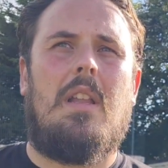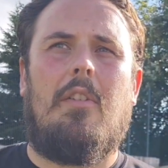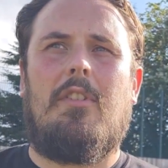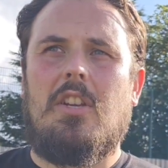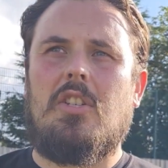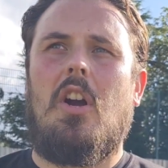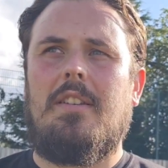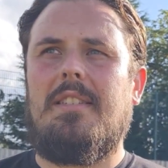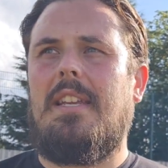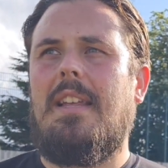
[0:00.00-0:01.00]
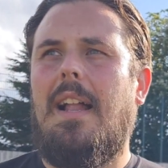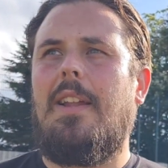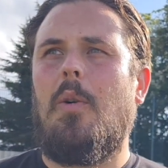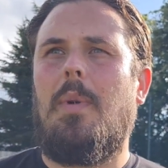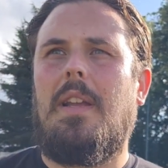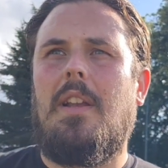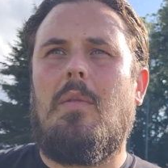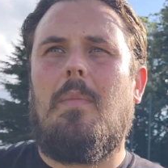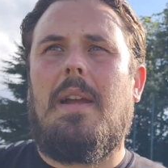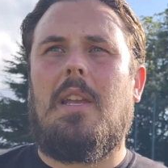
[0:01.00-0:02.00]
I think you're starting to see that a little bit. You know,
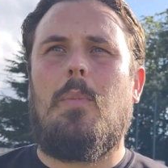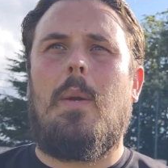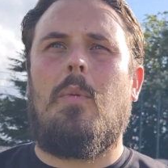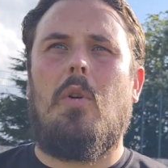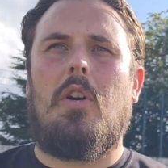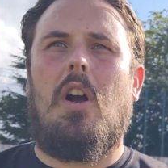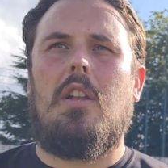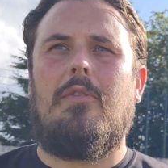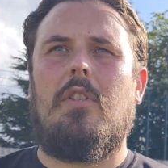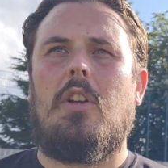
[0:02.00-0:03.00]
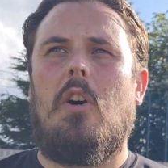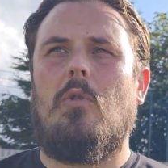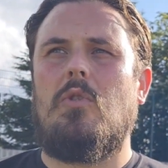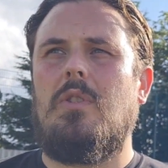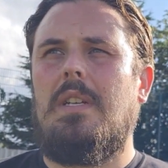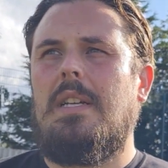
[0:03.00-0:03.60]
we're making people work harder for the goals,